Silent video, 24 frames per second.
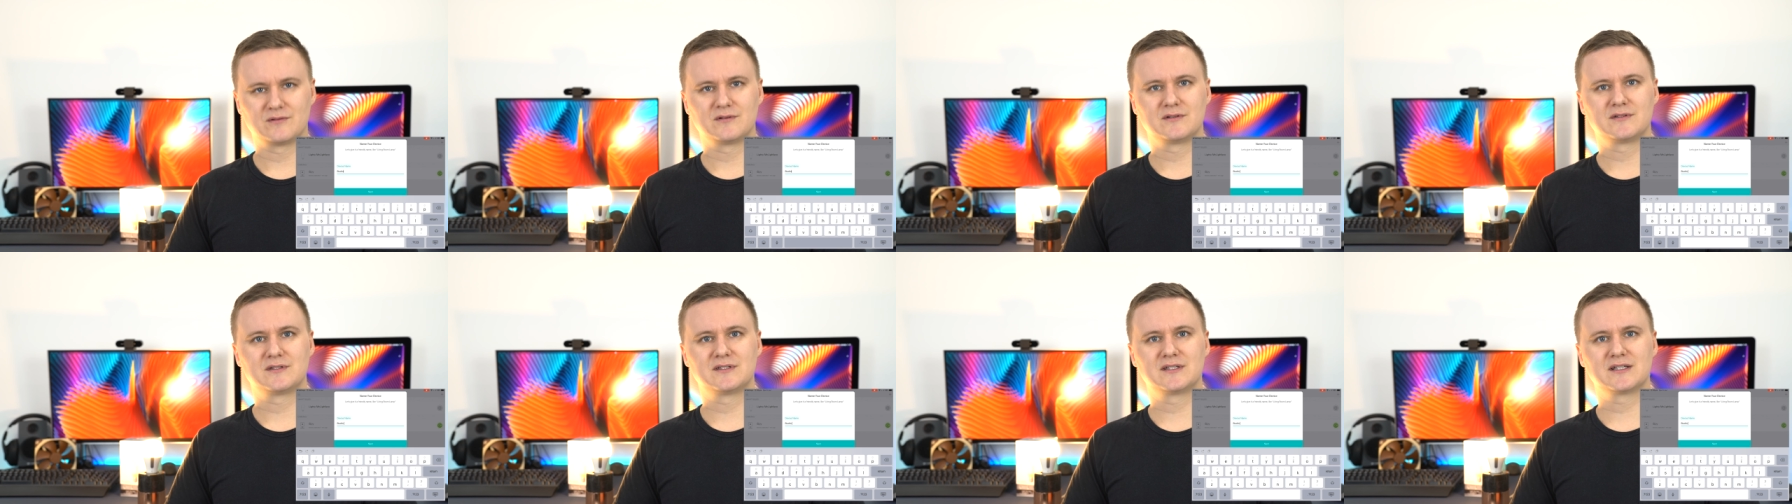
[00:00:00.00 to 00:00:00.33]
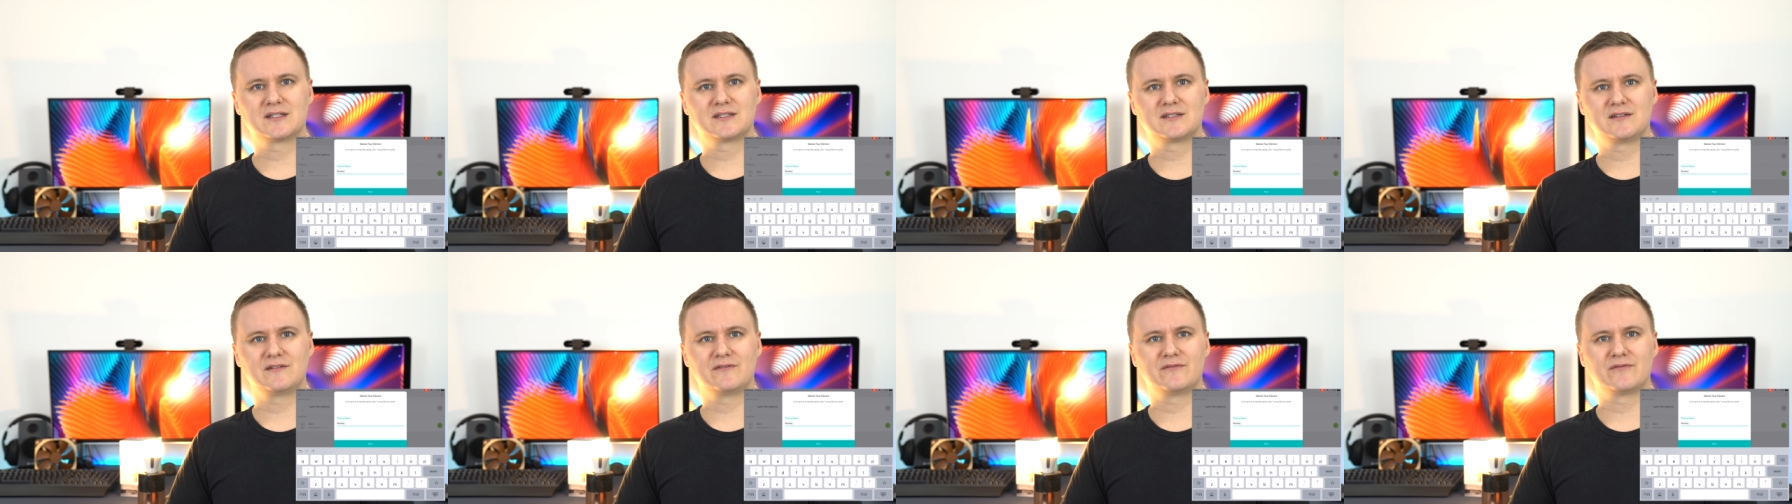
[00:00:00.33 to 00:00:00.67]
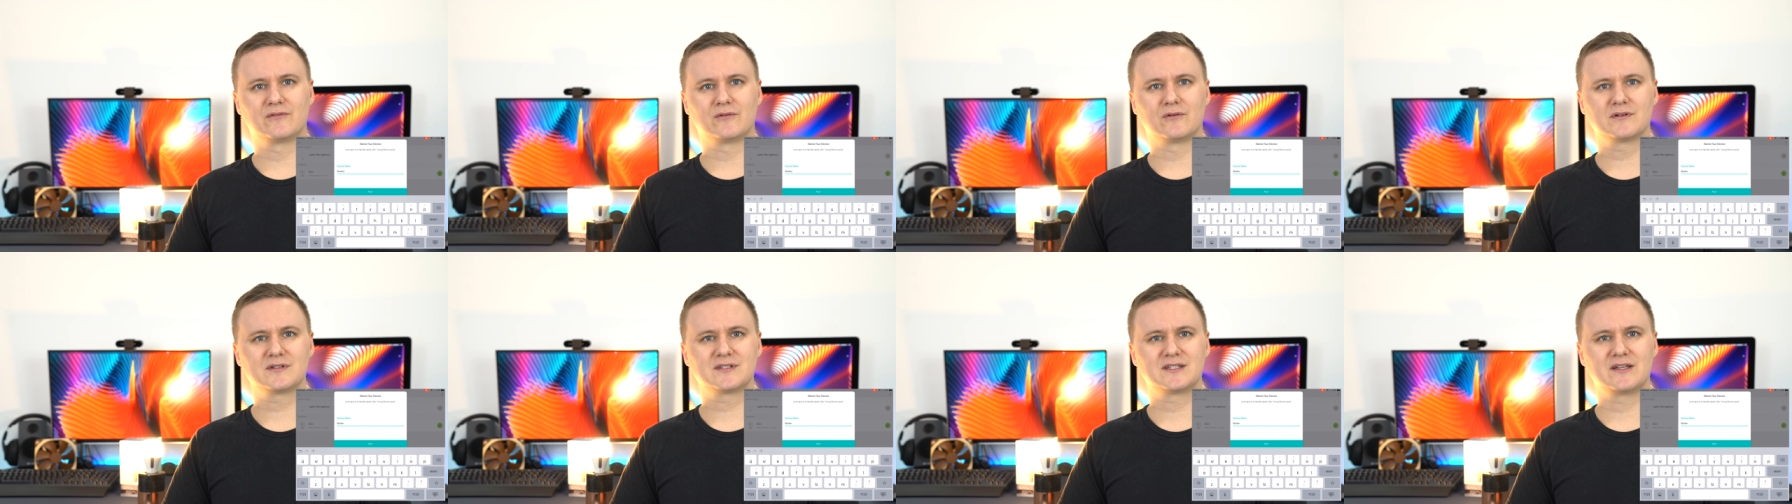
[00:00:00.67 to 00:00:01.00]

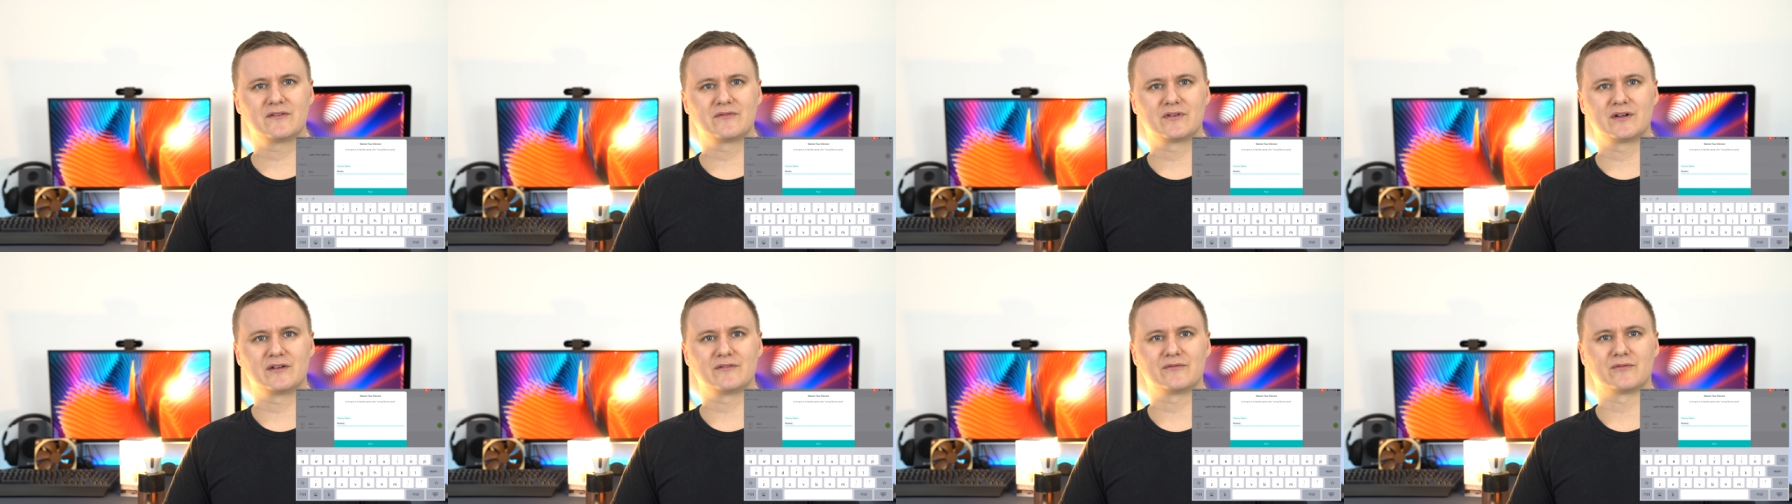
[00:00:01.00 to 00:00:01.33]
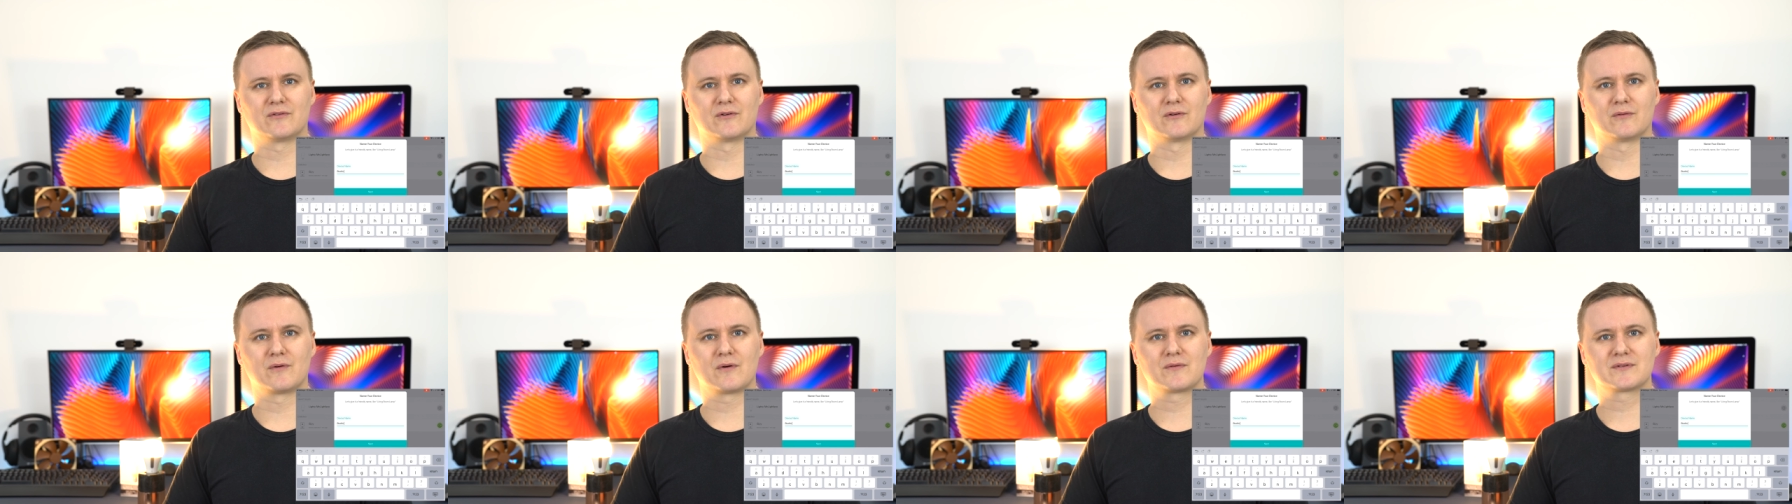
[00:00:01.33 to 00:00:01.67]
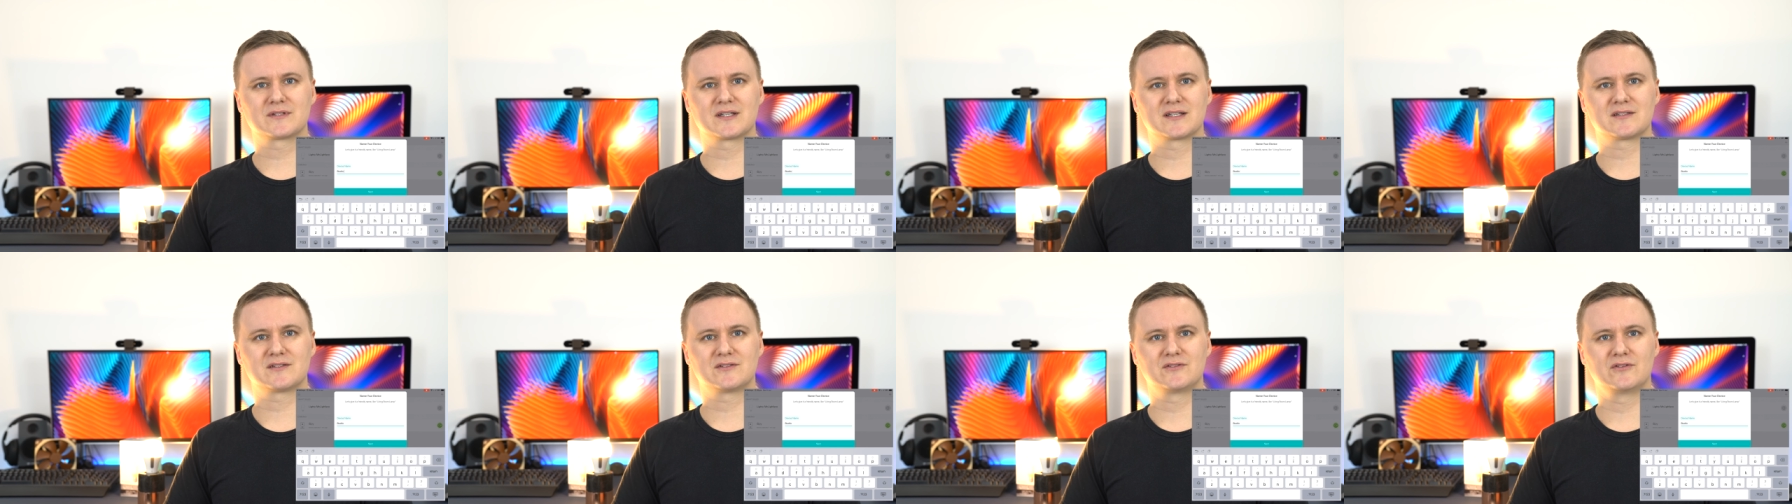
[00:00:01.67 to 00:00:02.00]
64, 74, what was
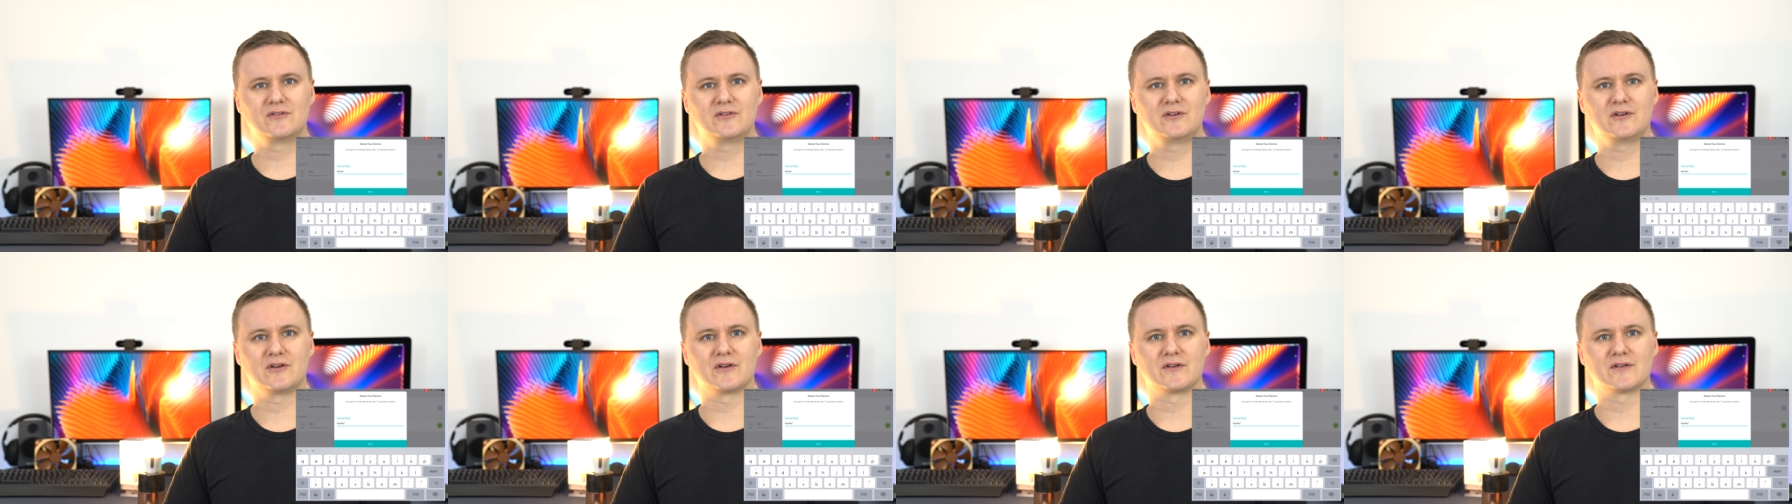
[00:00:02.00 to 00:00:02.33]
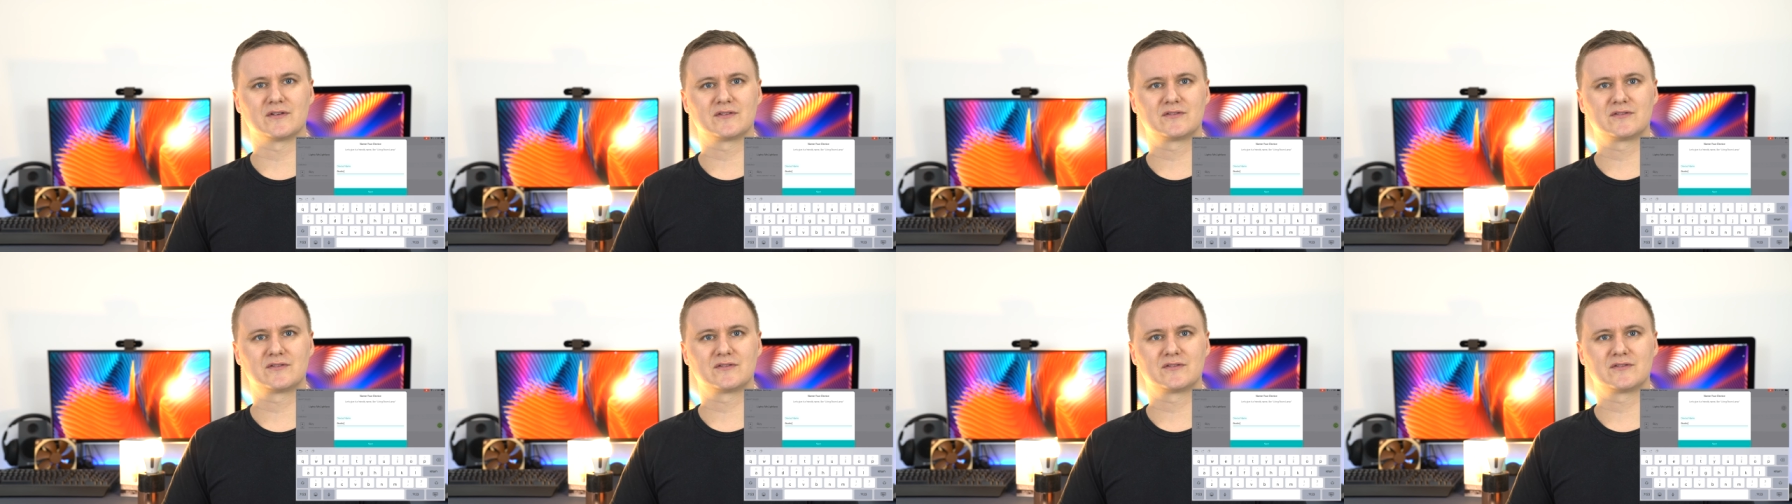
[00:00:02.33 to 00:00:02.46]
that studio?